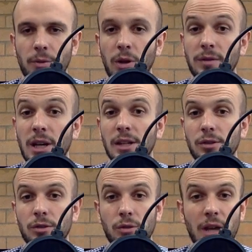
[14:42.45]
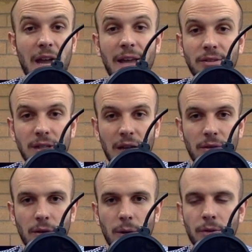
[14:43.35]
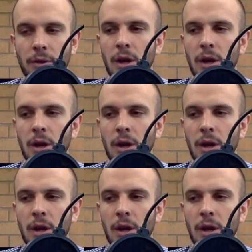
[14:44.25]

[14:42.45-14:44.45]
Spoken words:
We have tasks that are due the 8th day of every month.